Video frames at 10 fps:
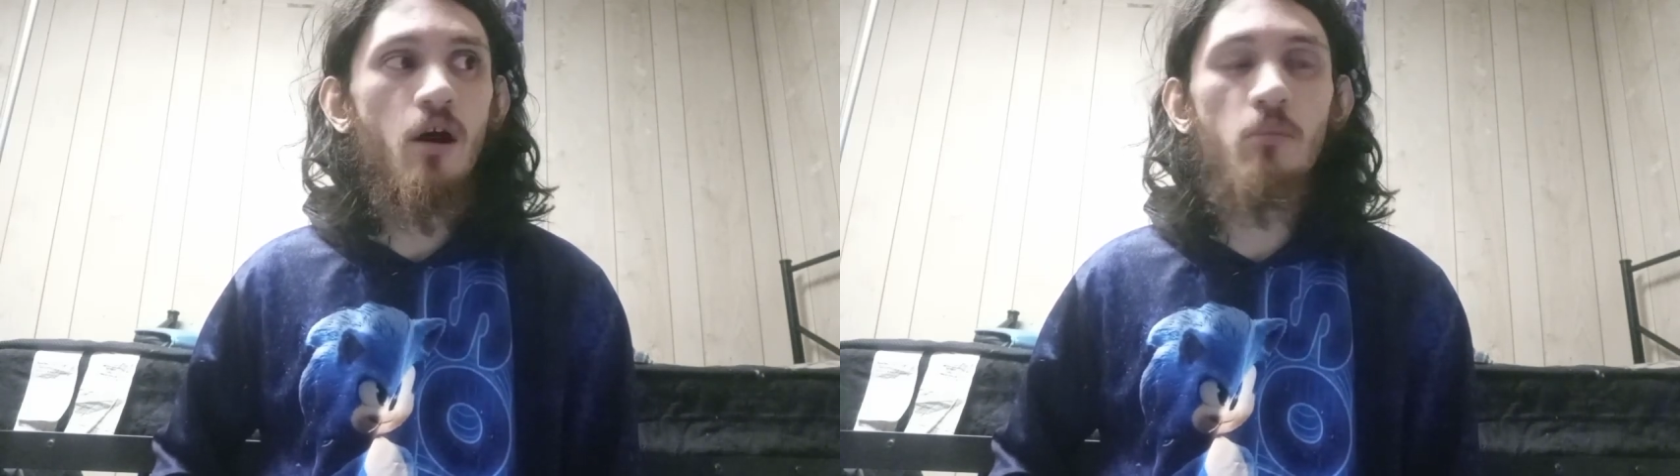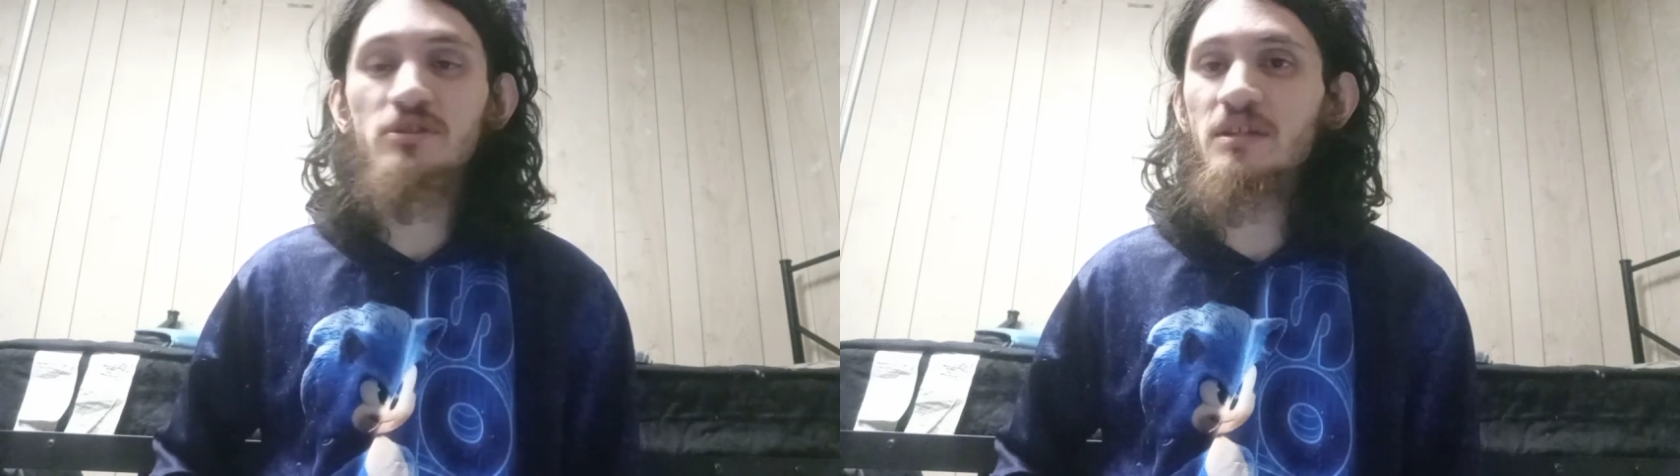
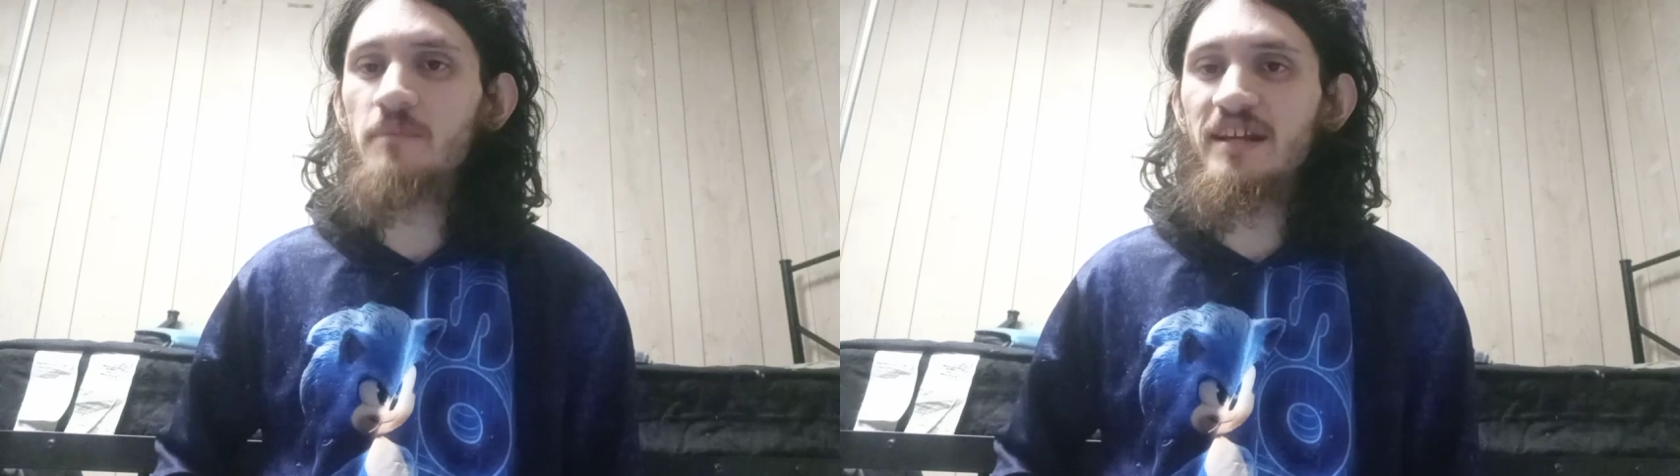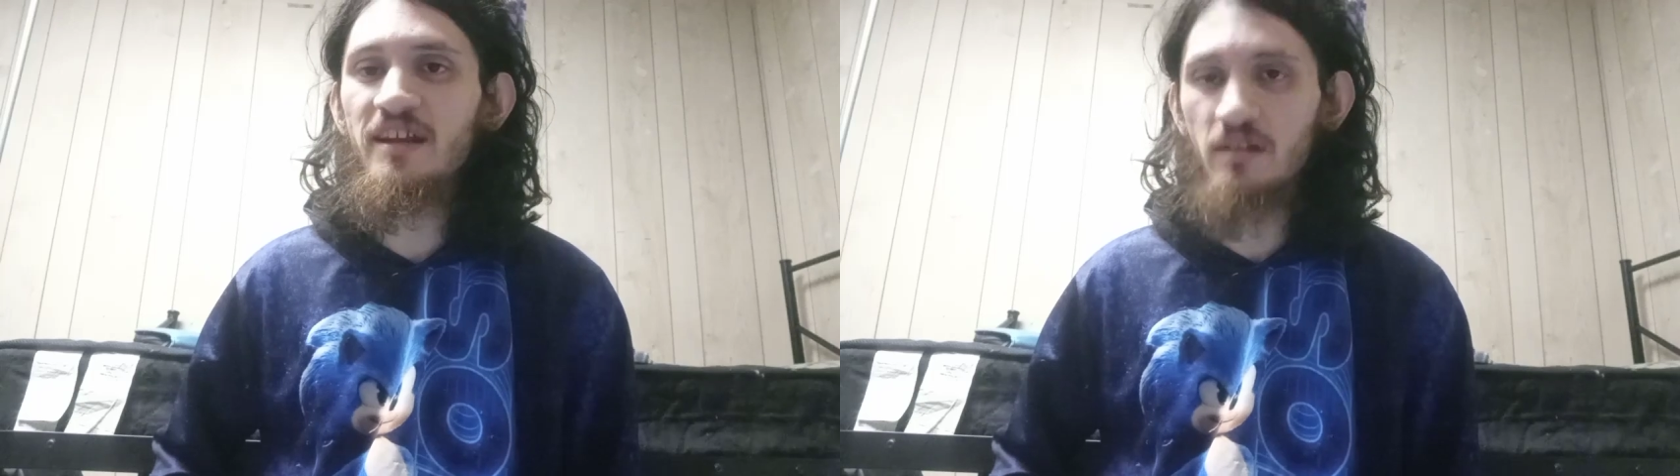almost
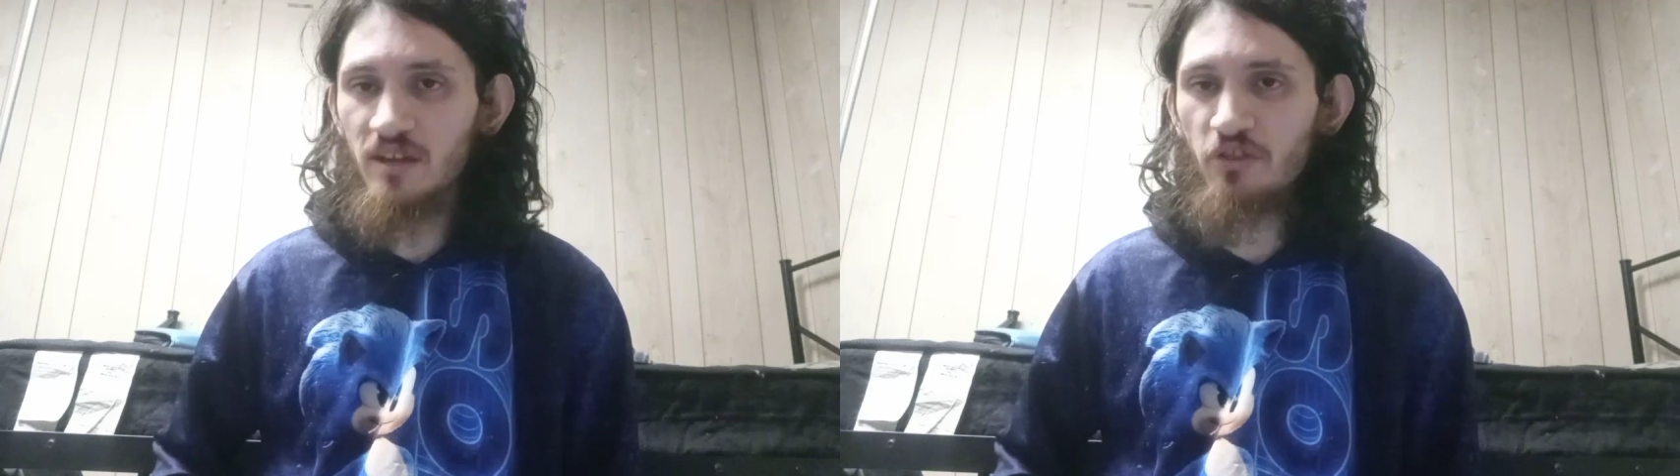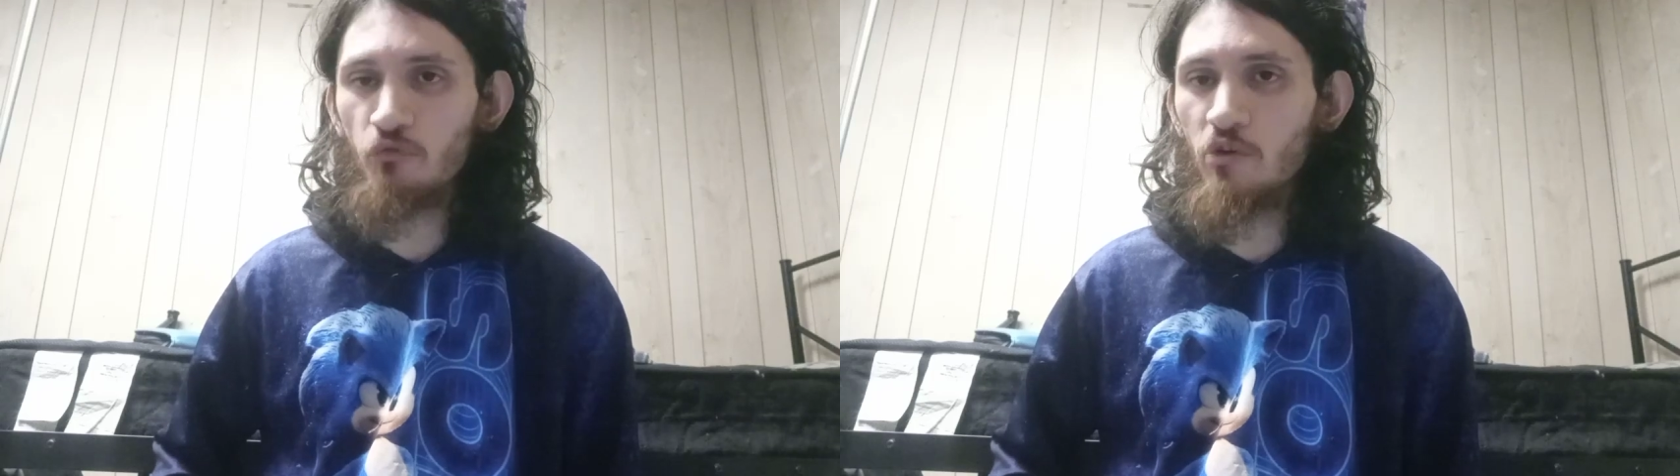
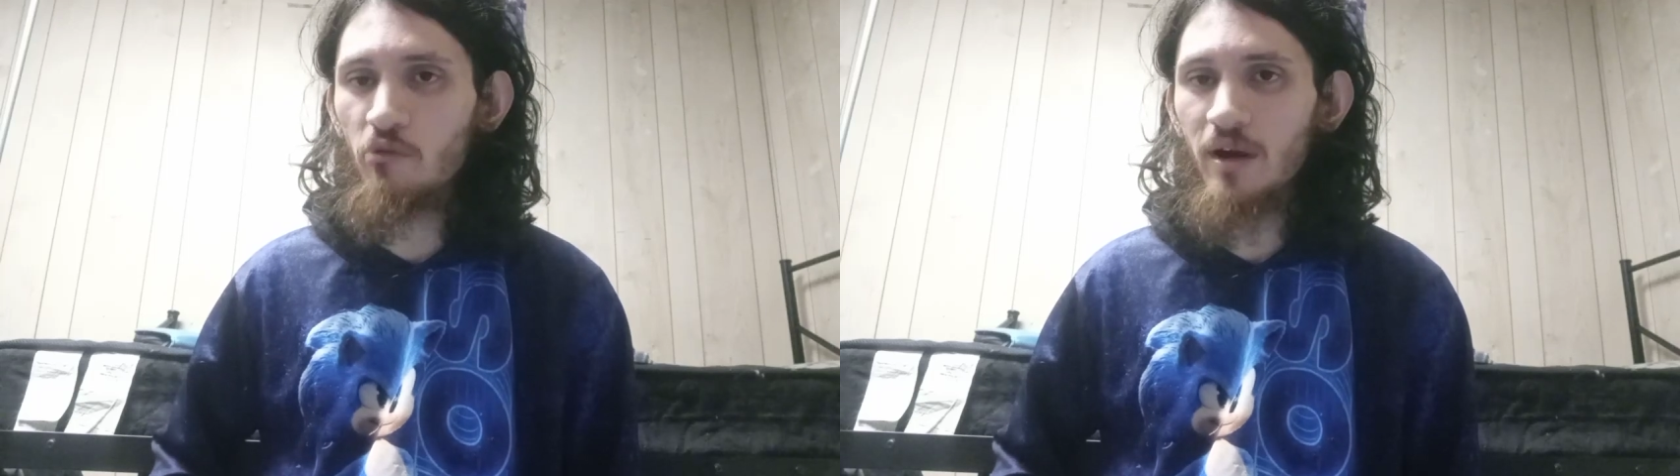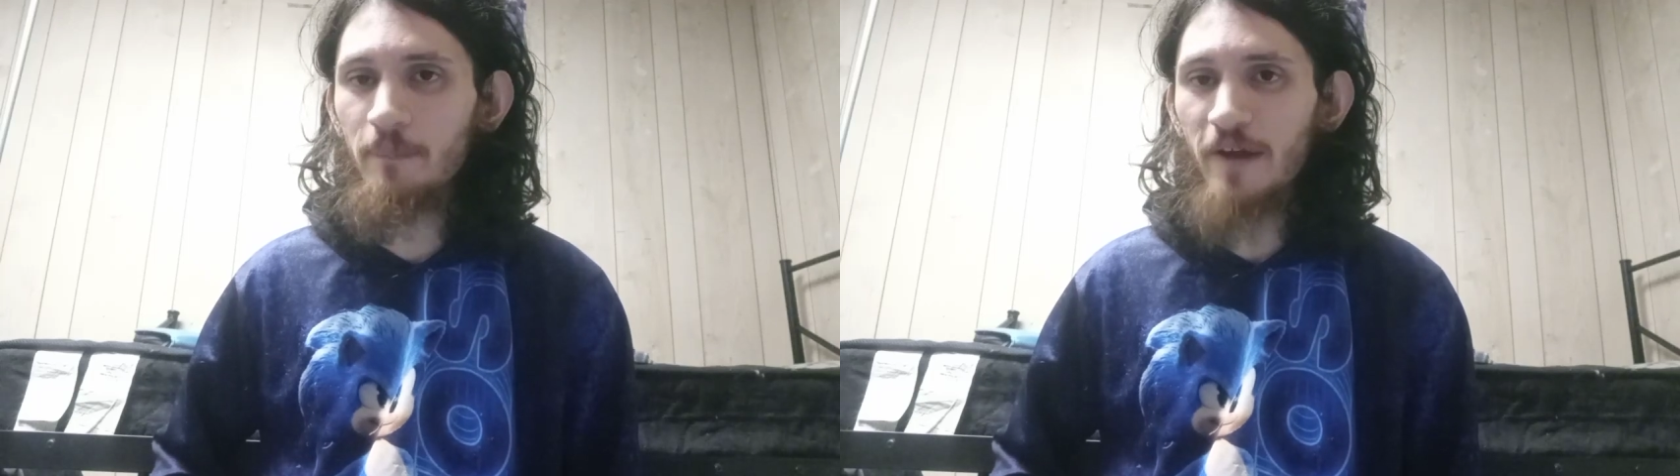immediately
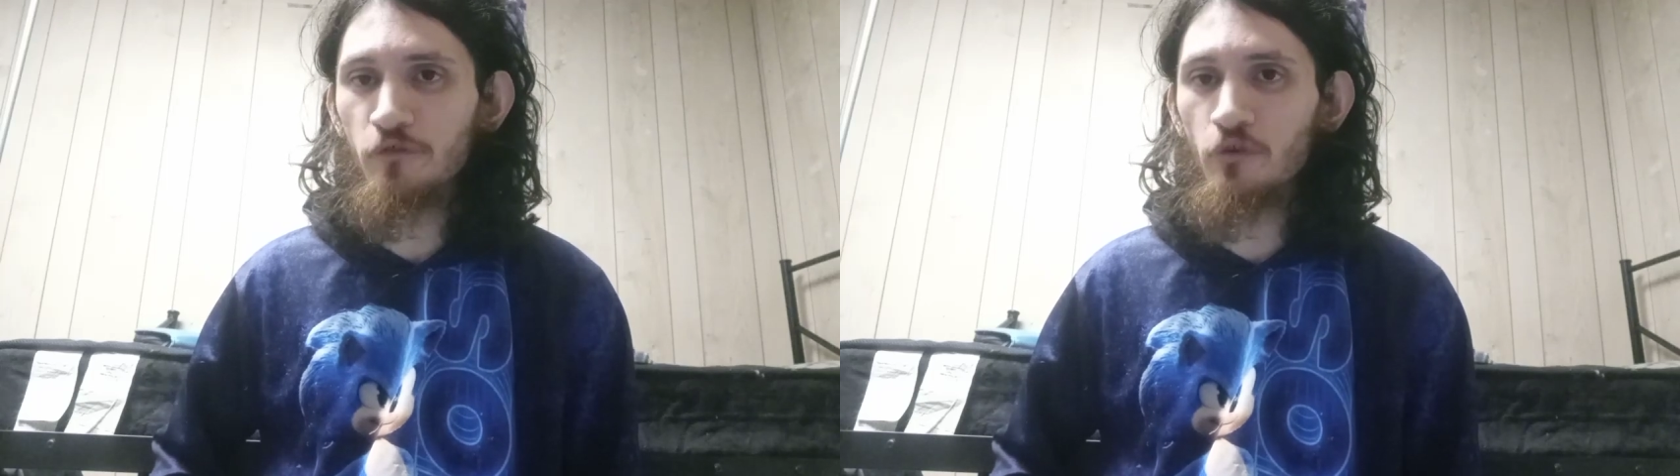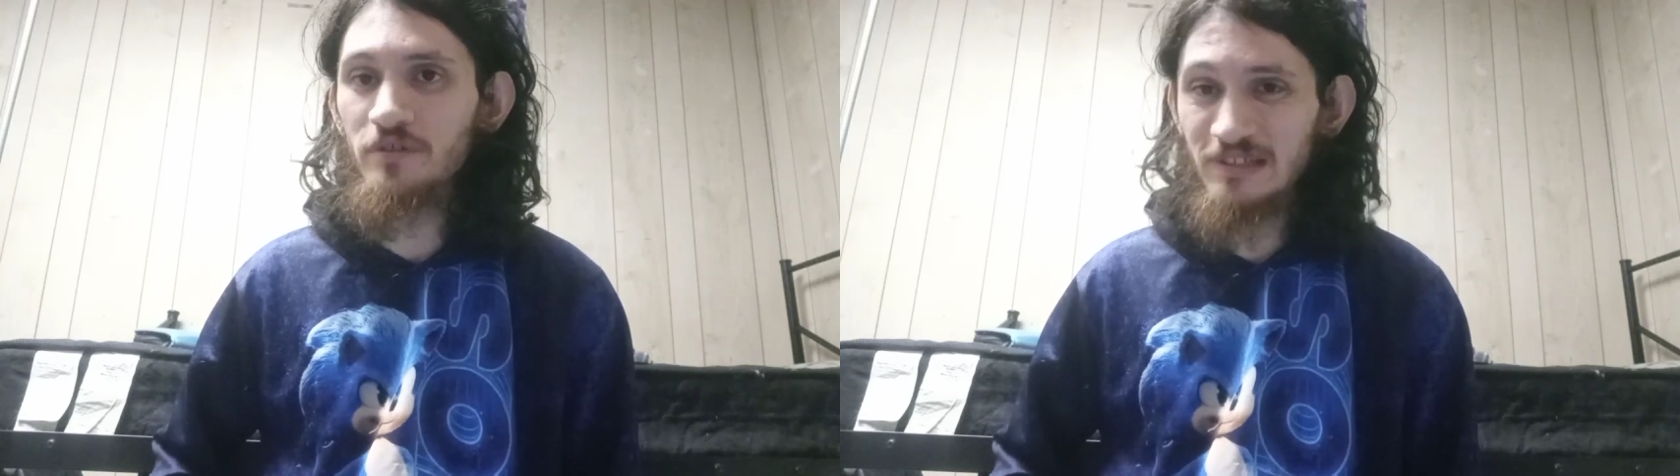threw up afterwards,